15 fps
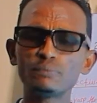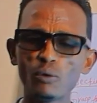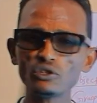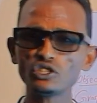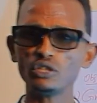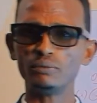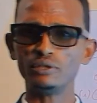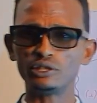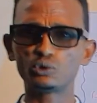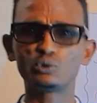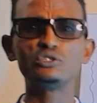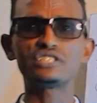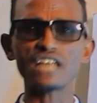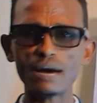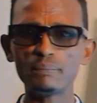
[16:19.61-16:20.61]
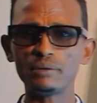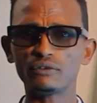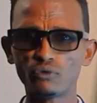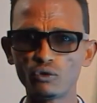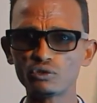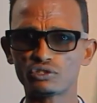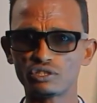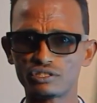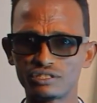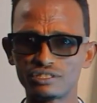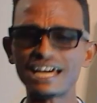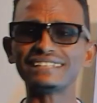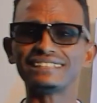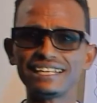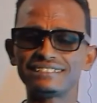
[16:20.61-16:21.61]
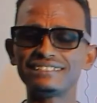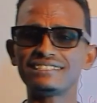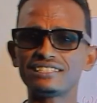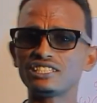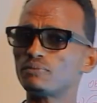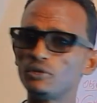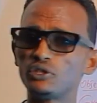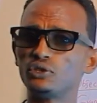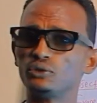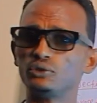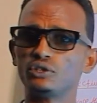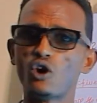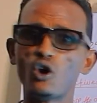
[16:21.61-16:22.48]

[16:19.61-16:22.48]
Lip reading: possible to disappear forces that exist between